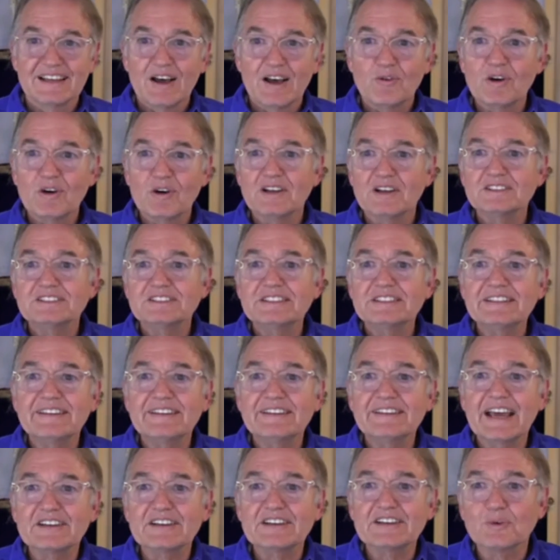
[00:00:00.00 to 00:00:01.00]
Well, she did
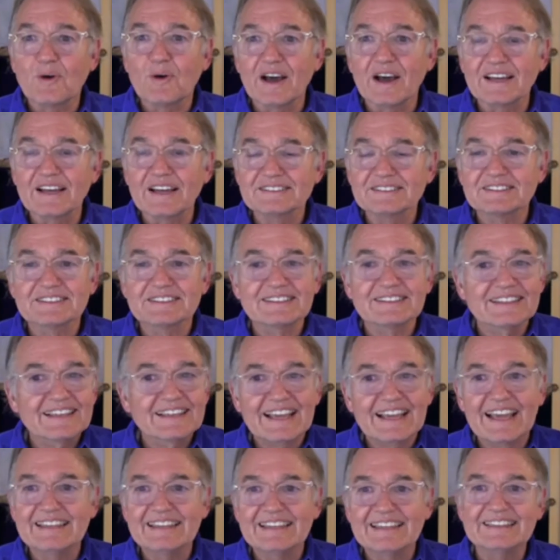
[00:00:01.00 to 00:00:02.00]
that twice.
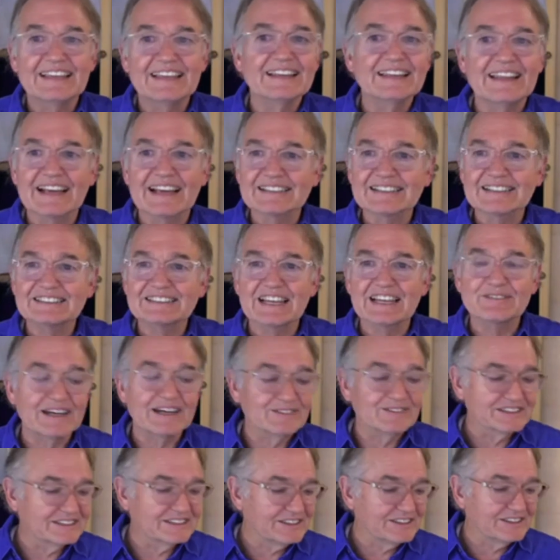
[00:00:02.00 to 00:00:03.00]
And then the next time I
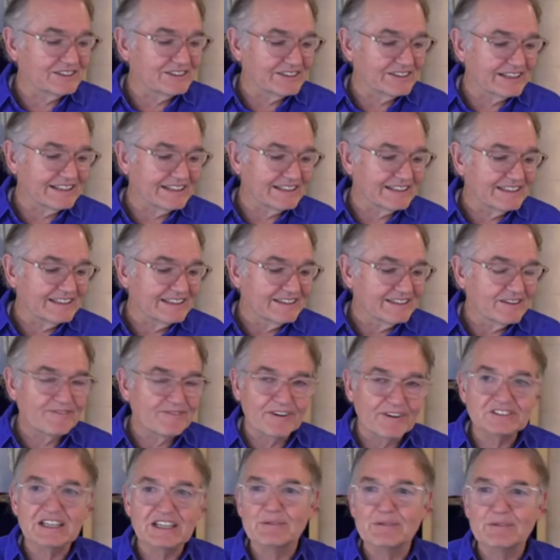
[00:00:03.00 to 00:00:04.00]
was doing it, the
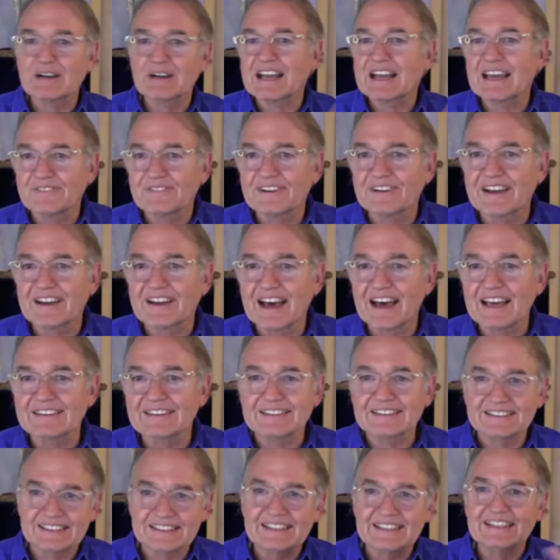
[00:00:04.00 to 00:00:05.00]
first time I kind of forgot
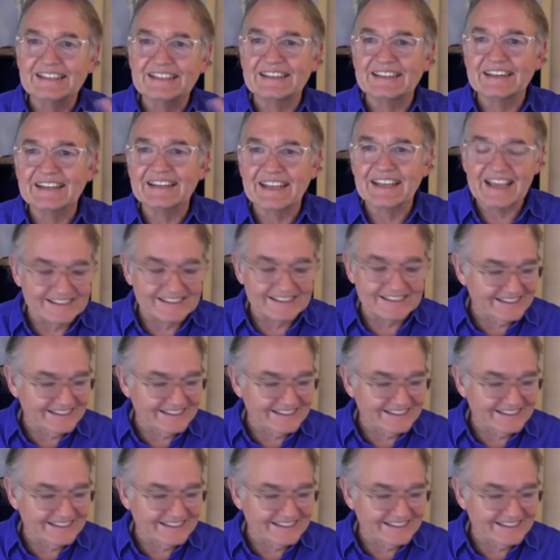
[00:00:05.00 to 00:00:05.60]
and she did it again.